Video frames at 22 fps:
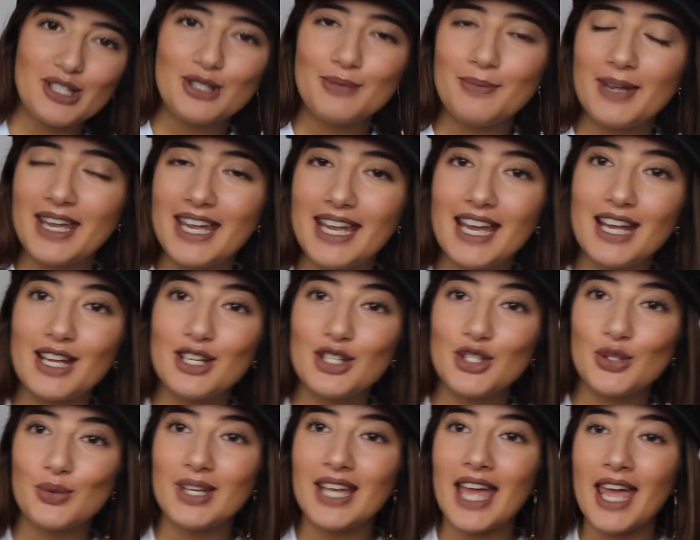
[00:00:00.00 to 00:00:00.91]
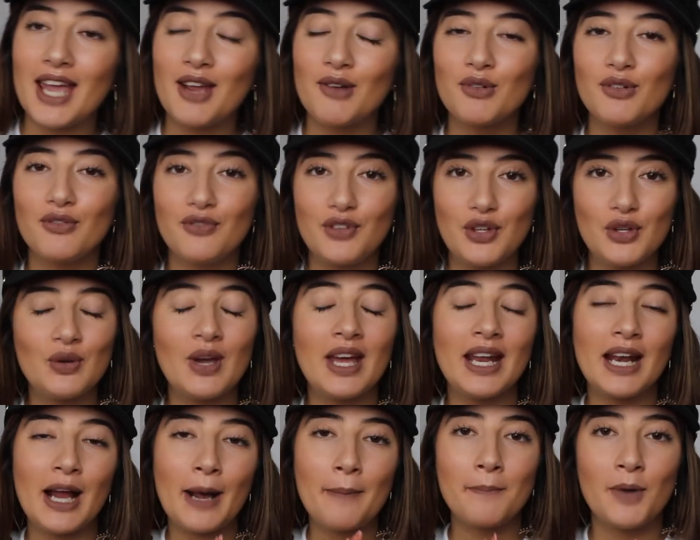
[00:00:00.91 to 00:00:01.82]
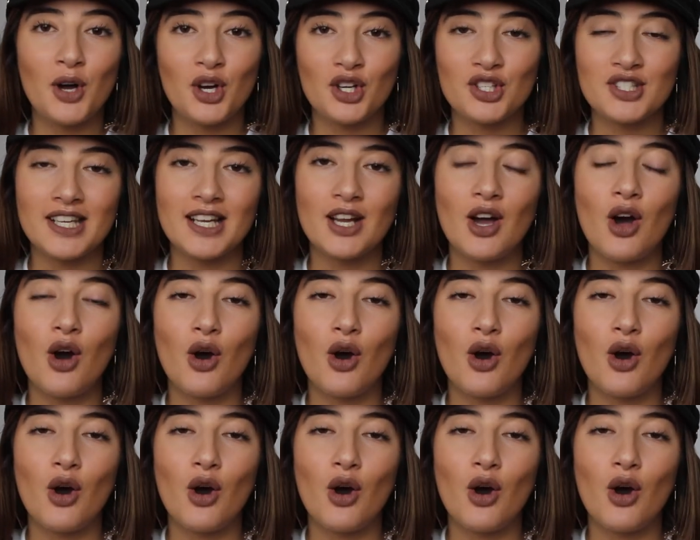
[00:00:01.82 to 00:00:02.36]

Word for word: to be doing a review and unboxing